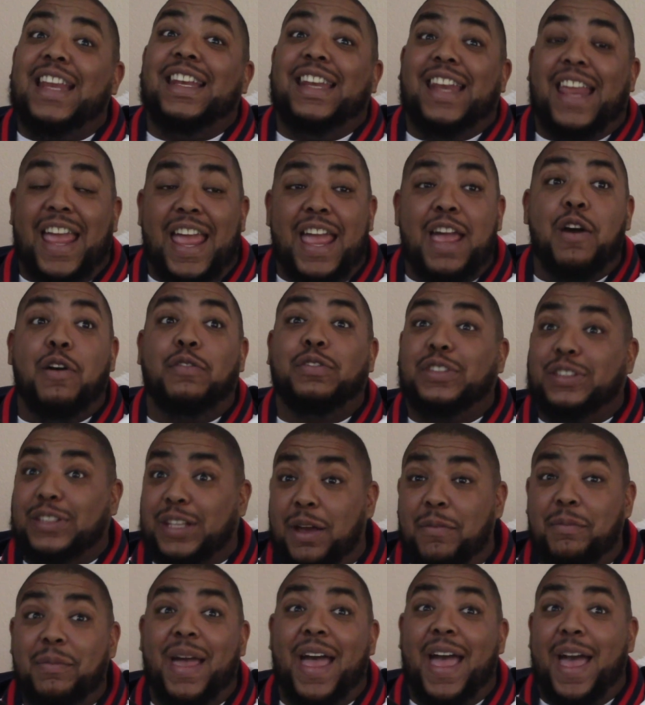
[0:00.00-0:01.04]
now, if
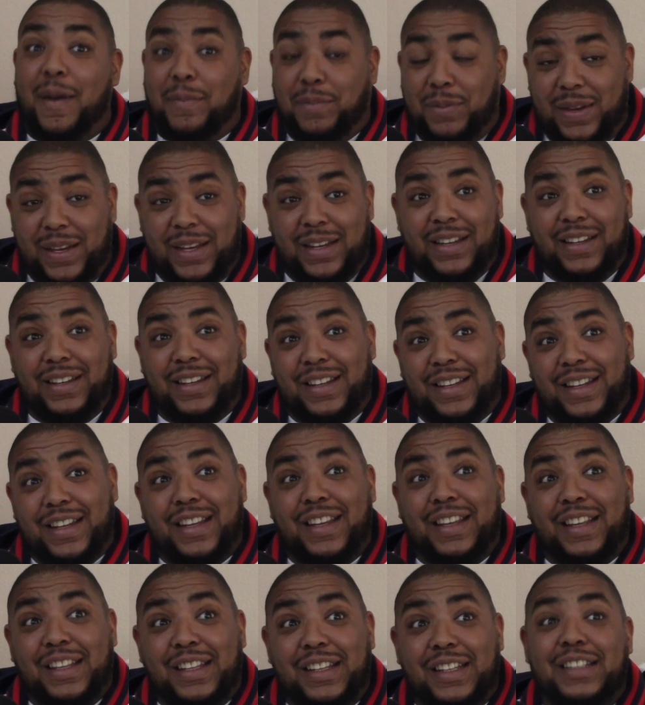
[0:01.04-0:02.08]
something happened
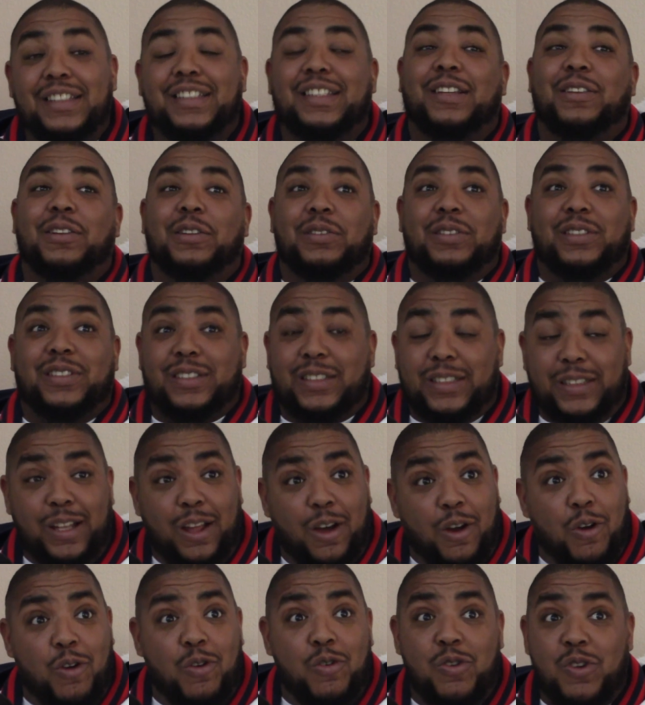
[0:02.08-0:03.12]
to
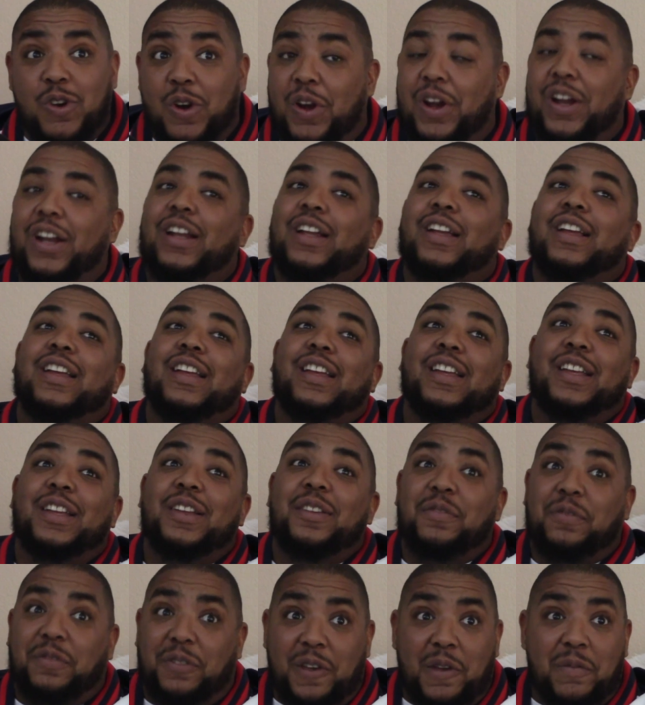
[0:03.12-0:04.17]
Slow or
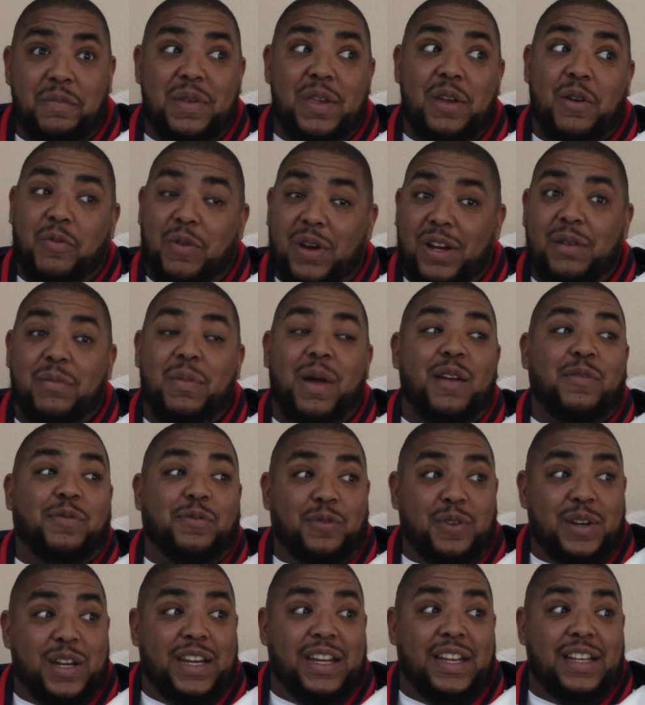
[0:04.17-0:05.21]
feel me or one of my
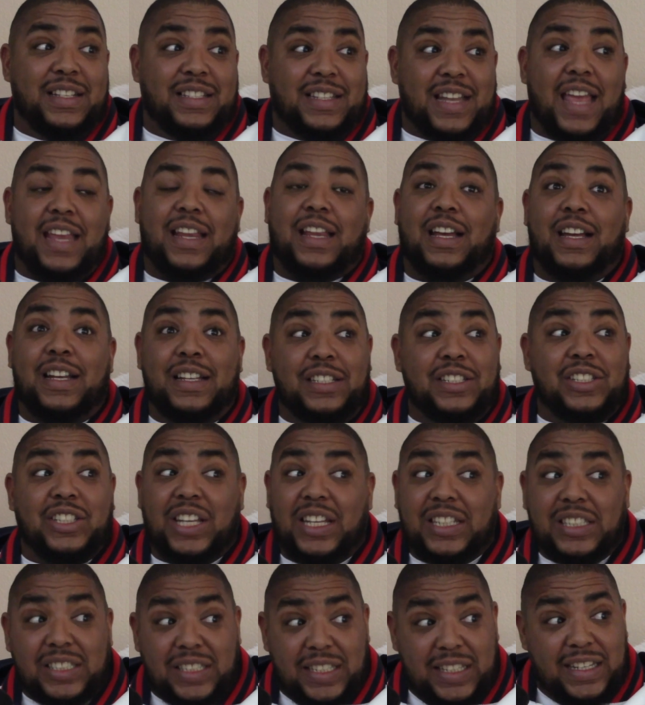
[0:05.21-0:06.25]
friends like
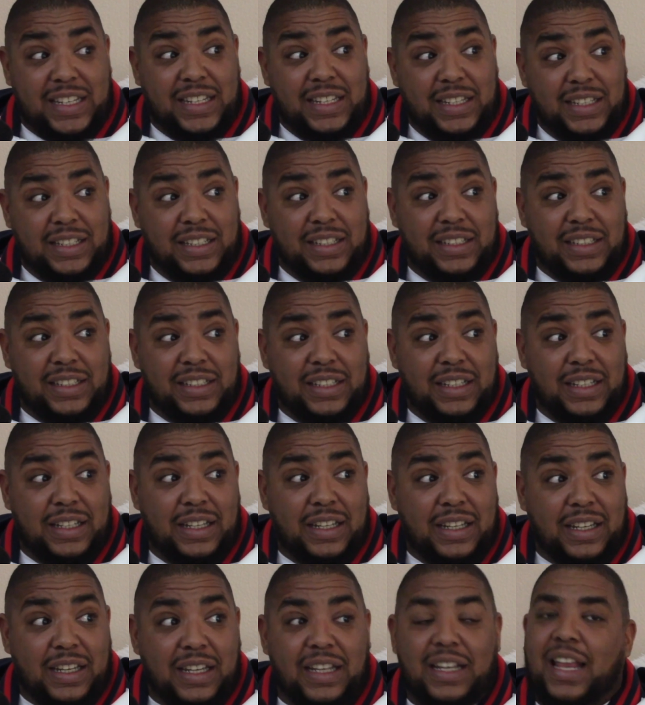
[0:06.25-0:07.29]
unjustly,
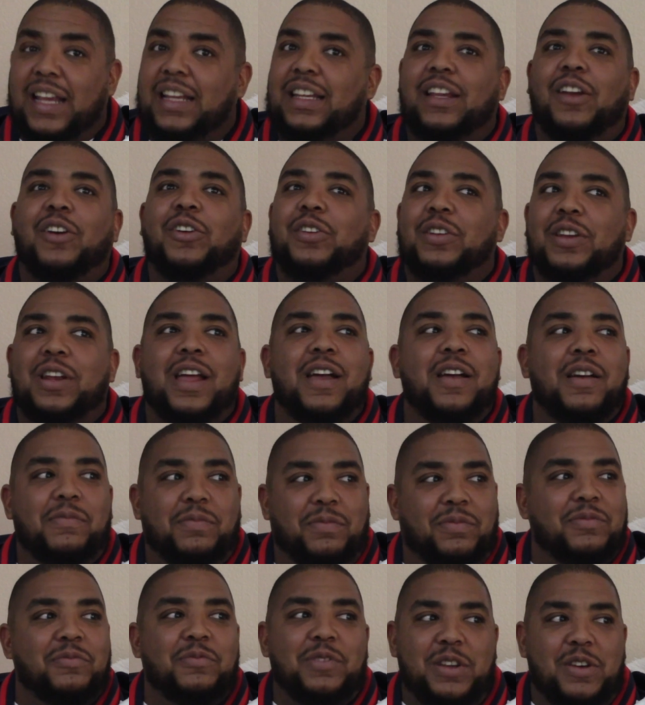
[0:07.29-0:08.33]
like yo, nah,
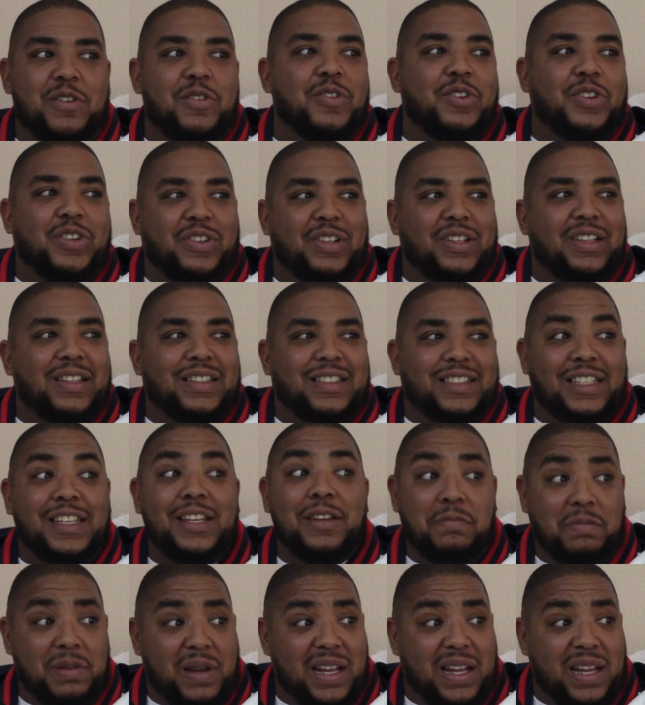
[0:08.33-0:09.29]
we gonna see about